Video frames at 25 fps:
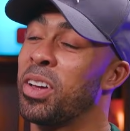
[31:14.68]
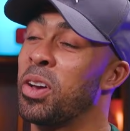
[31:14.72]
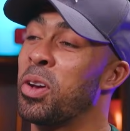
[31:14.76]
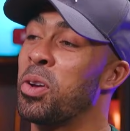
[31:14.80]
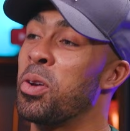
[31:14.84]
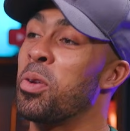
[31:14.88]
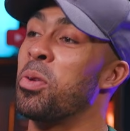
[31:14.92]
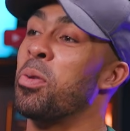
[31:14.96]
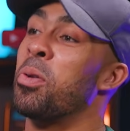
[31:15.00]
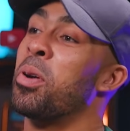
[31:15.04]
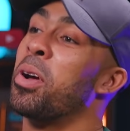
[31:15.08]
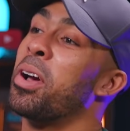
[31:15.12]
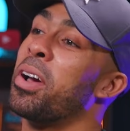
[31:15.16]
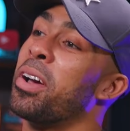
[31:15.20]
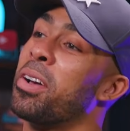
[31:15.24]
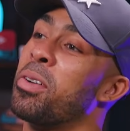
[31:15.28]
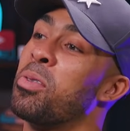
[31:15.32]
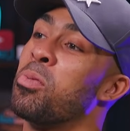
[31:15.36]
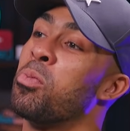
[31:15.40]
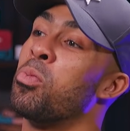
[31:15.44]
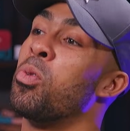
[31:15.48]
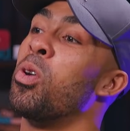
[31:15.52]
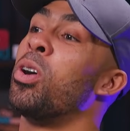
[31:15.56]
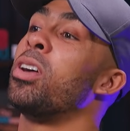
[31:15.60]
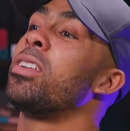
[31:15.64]
So
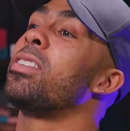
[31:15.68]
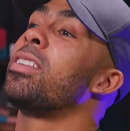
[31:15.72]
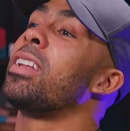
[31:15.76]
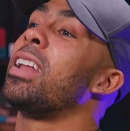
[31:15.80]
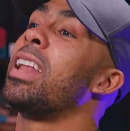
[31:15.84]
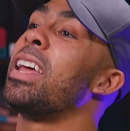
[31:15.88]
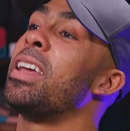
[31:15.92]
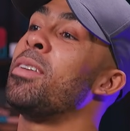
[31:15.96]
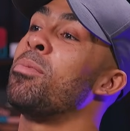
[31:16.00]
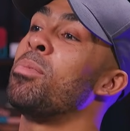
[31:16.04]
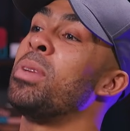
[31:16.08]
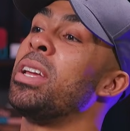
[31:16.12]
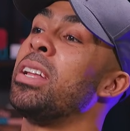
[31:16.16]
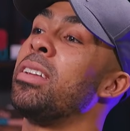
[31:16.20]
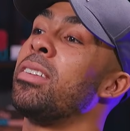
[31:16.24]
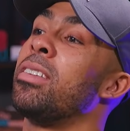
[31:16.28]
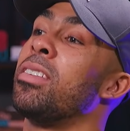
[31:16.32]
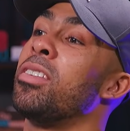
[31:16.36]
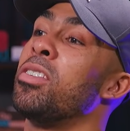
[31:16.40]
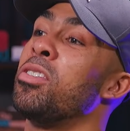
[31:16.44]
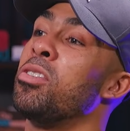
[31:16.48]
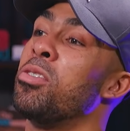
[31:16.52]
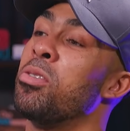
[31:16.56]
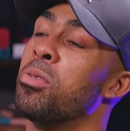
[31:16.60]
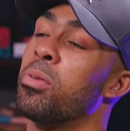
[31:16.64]
what do they
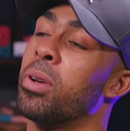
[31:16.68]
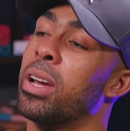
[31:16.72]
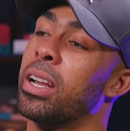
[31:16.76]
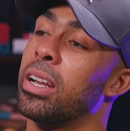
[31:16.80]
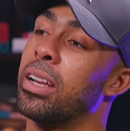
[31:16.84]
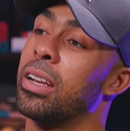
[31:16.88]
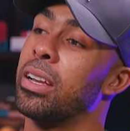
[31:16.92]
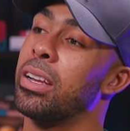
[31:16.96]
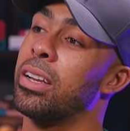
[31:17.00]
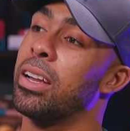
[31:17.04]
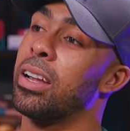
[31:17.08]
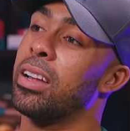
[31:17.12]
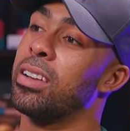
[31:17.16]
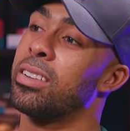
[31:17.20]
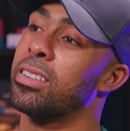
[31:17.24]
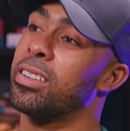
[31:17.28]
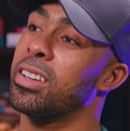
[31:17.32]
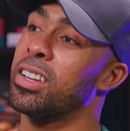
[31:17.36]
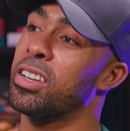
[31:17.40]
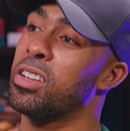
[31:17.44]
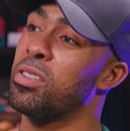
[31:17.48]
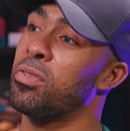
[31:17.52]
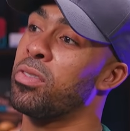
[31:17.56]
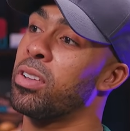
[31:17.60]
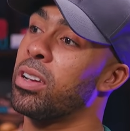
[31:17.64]
mean to you,
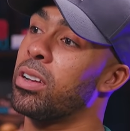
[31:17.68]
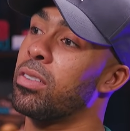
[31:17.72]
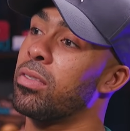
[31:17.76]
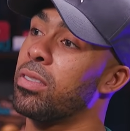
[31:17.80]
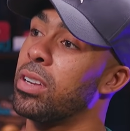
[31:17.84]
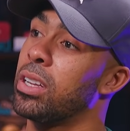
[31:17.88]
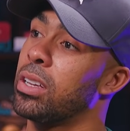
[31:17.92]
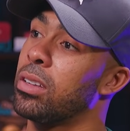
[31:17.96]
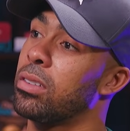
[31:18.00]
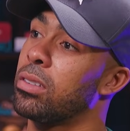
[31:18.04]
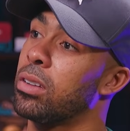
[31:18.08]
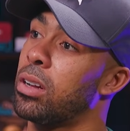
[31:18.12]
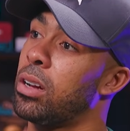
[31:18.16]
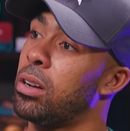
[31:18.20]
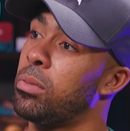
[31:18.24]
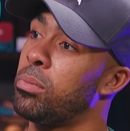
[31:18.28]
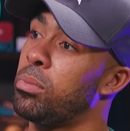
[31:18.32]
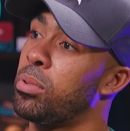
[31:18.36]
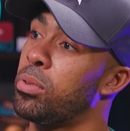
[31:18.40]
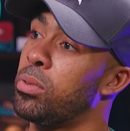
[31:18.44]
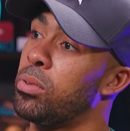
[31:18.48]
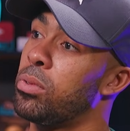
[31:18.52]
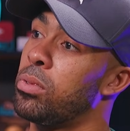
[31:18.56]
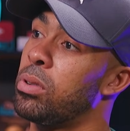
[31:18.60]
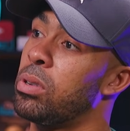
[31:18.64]
and can you think of an
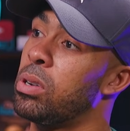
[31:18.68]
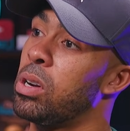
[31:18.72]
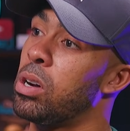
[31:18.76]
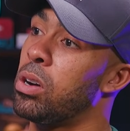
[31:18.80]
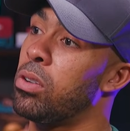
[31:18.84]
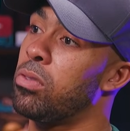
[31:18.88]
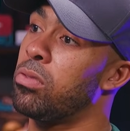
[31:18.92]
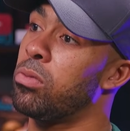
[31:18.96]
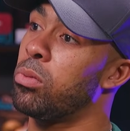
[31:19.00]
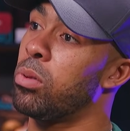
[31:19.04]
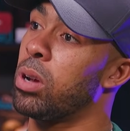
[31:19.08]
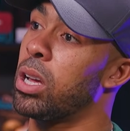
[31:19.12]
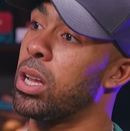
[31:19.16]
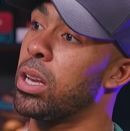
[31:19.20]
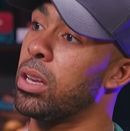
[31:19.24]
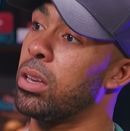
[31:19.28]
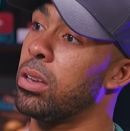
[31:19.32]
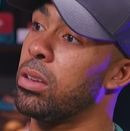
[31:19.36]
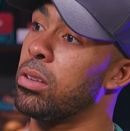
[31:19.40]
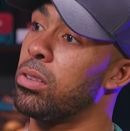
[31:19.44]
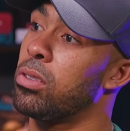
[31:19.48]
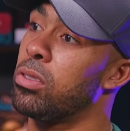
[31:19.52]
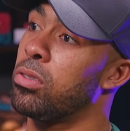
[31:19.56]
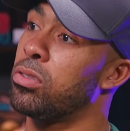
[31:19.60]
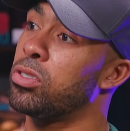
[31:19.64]
example of
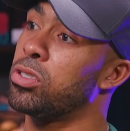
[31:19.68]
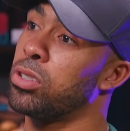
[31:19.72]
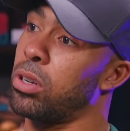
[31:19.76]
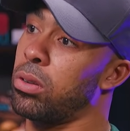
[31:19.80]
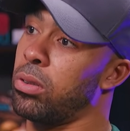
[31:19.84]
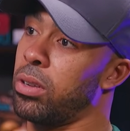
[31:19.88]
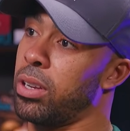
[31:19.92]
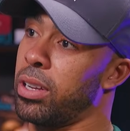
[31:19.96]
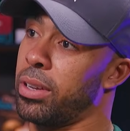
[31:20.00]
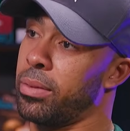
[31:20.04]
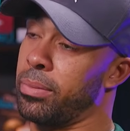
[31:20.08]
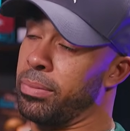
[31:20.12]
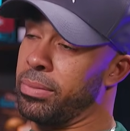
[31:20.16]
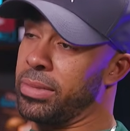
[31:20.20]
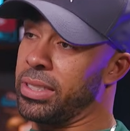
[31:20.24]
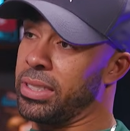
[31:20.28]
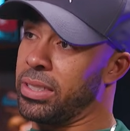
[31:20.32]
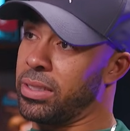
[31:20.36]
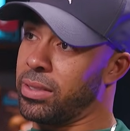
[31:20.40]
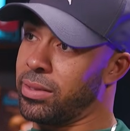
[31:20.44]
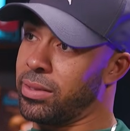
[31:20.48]
when you've shown them?